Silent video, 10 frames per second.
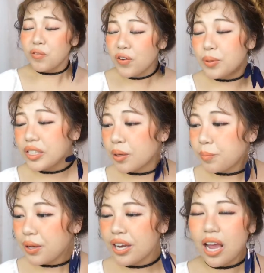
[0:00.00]
Before we
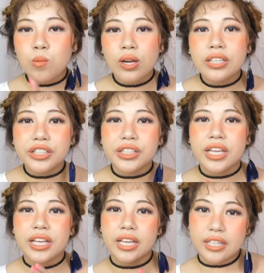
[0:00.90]
jump in, I wanted to
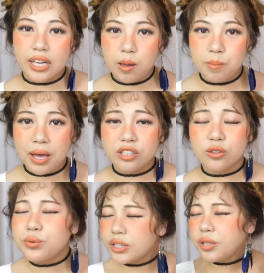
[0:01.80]
thank
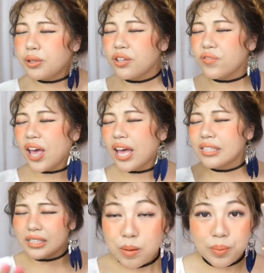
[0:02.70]
Glambox really fast.